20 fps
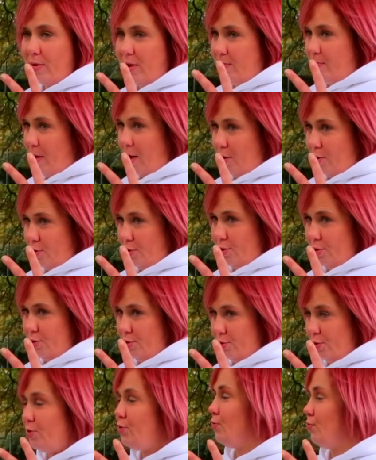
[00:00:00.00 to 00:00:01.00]
Be better. Be
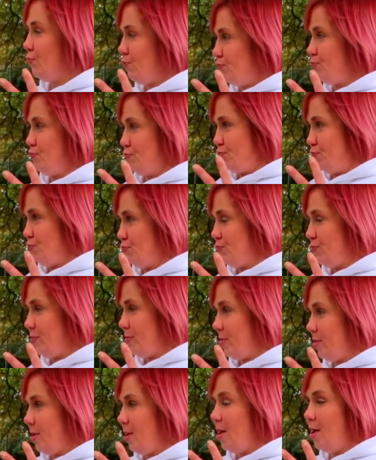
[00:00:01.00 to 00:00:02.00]
better. Until
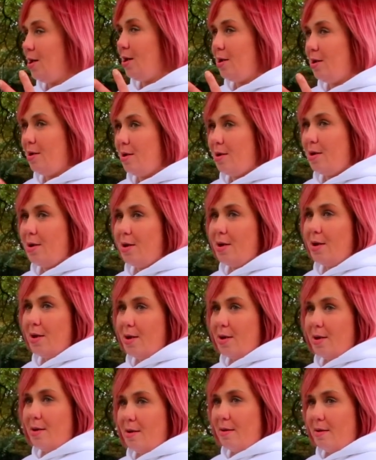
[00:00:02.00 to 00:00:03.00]
next time,
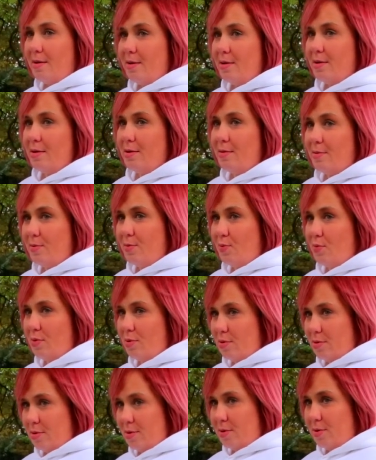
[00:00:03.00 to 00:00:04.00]
AML Films, we
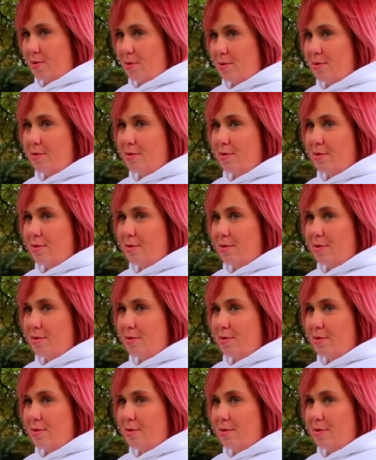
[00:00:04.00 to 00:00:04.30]
out there.